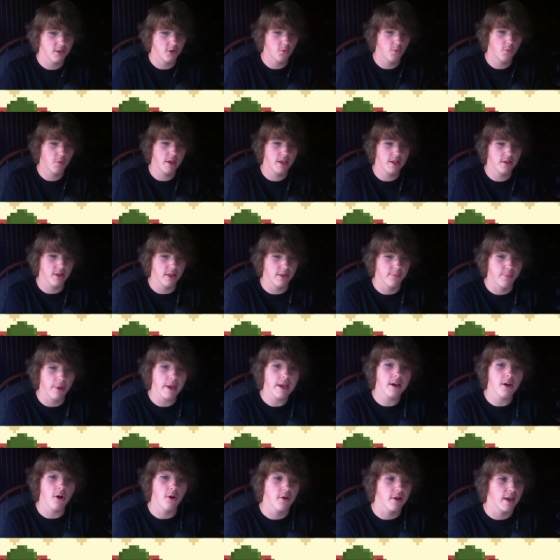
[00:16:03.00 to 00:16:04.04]
the weekly
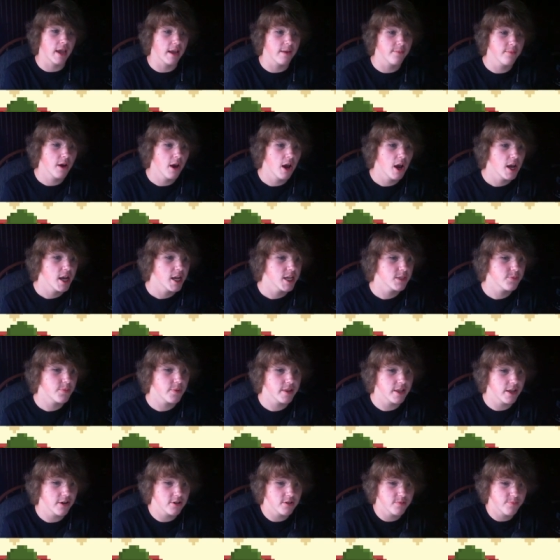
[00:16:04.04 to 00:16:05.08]
bingo game. It's
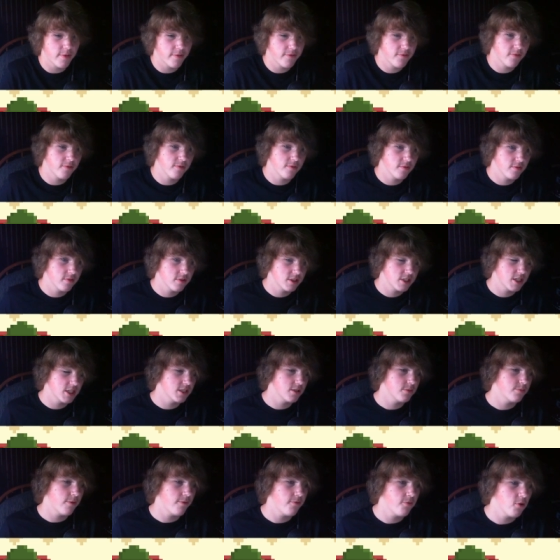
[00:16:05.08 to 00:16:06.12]
been there bef
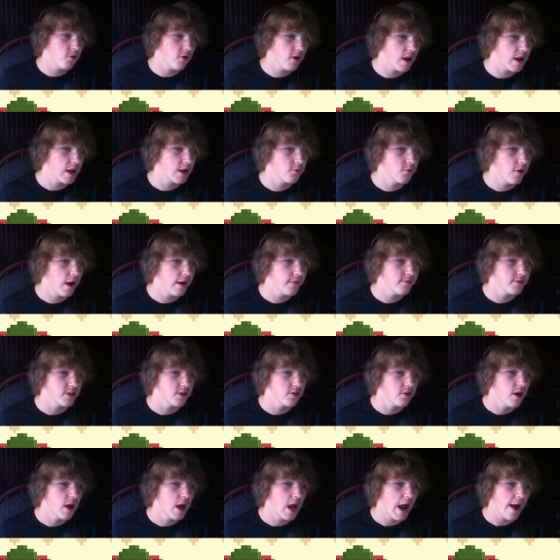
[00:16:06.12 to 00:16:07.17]
since before I arrived
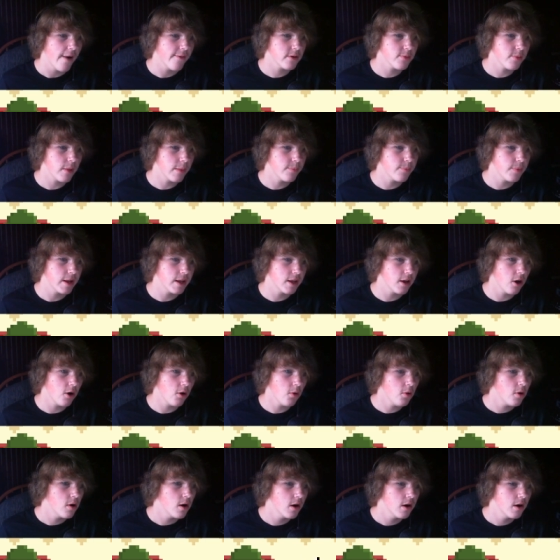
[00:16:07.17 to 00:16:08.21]
here. I want to play
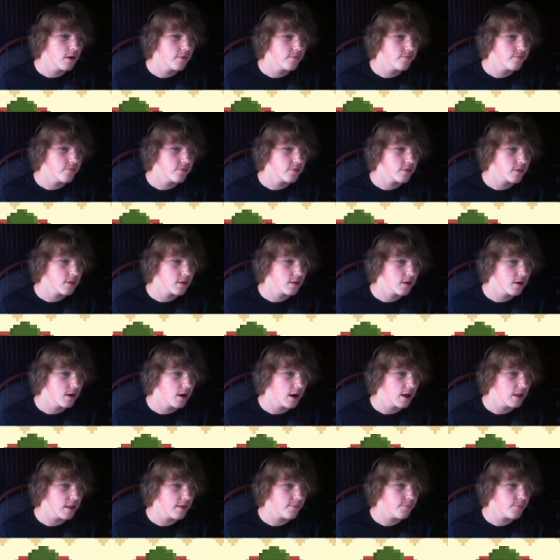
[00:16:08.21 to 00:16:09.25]
bingo.
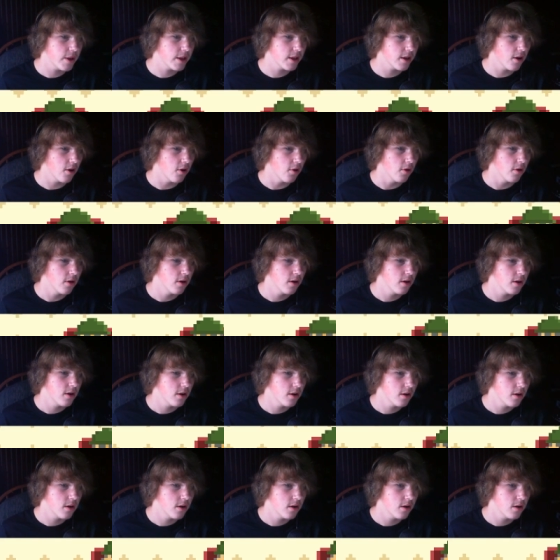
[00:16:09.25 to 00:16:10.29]
I love bingo.
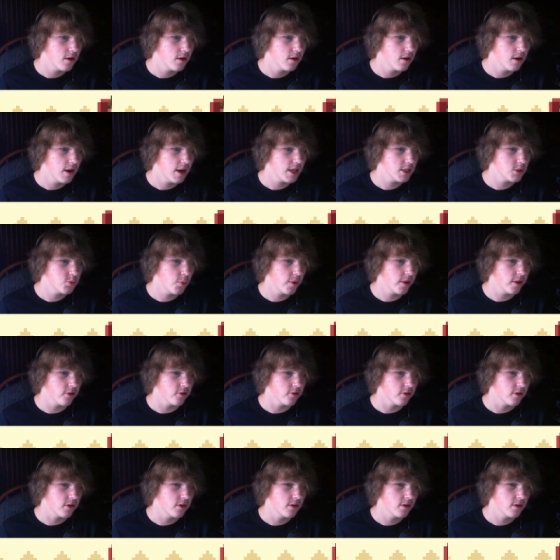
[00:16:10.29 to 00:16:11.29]
Hey, it's Willard.